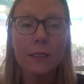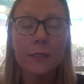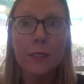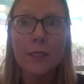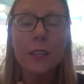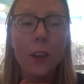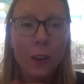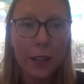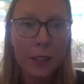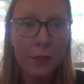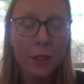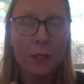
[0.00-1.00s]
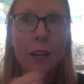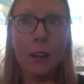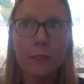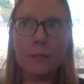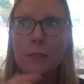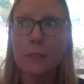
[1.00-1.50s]
CRSV,
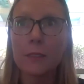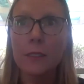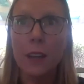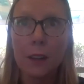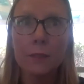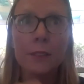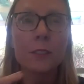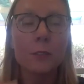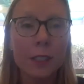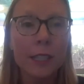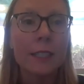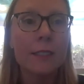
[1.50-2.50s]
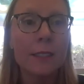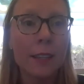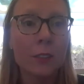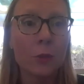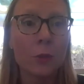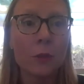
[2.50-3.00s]
conflict-related
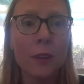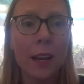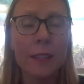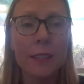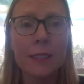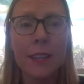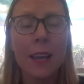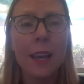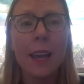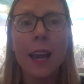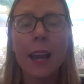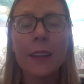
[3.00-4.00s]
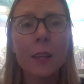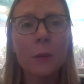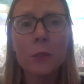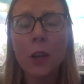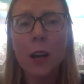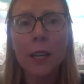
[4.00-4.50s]
sexual violence, and they were
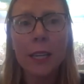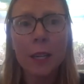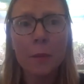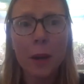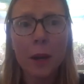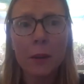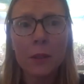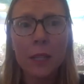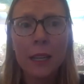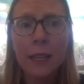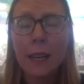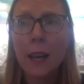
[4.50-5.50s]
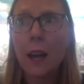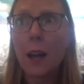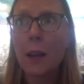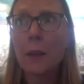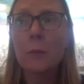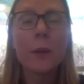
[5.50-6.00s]
talking about,
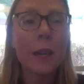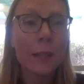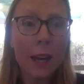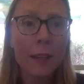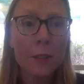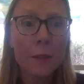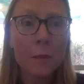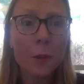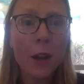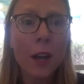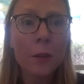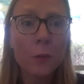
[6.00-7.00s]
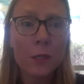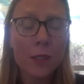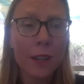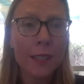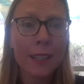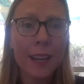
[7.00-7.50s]
and Nadia Murad was
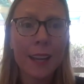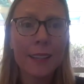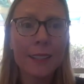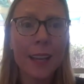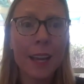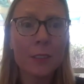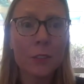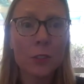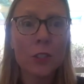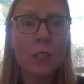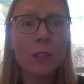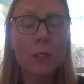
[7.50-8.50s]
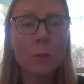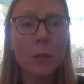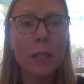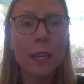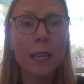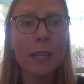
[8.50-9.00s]
on it, and she's
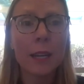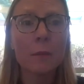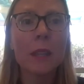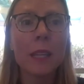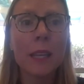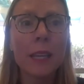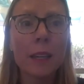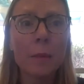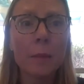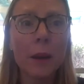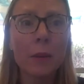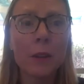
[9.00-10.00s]
speaking, and I'm thinking about,